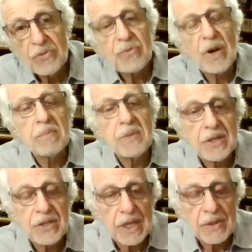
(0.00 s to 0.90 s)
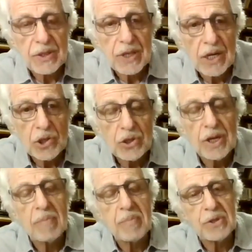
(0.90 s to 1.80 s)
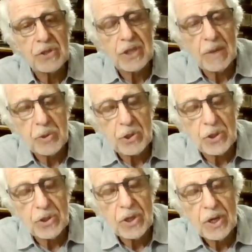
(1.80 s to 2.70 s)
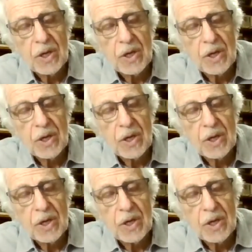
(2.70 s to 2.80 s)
from their sensation and perception